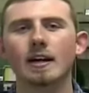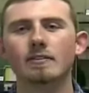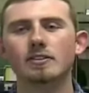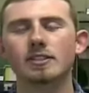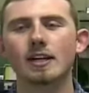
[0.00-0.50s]

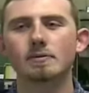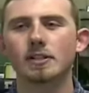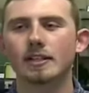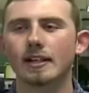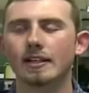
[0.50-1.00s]
of the
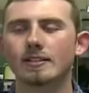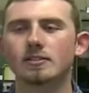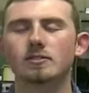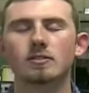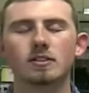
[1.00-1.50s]
subject, and
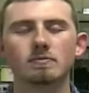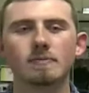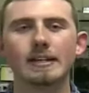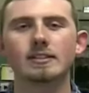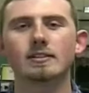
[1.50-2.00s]
it
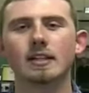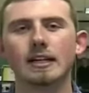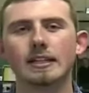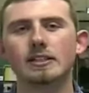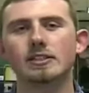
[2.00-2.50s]
makes it a
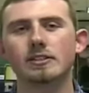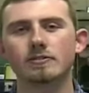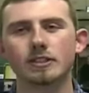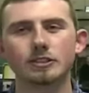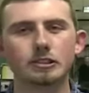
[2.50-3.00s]
lot easier
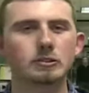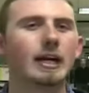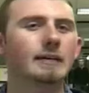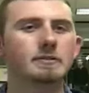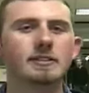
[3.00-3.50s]
for you to
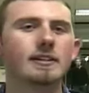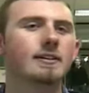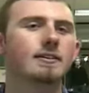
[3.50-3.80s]
grasp